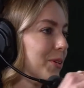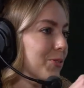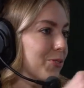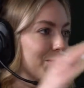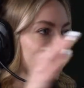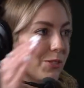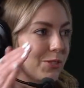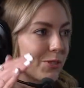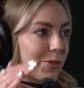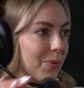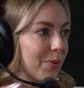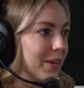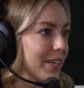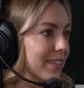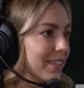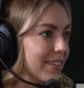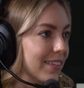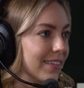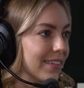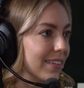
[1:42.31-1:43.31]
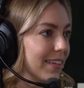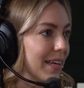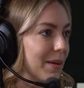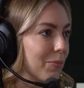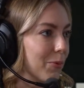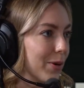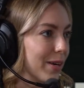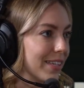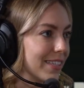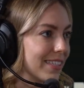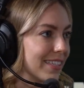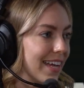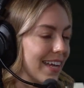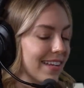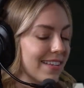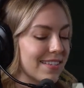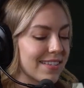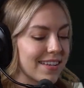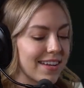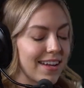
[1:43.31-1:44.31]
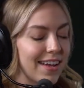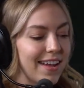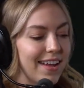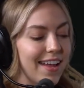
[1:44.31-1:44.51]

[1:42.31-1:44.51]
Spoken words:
usually just going to the neighboring states,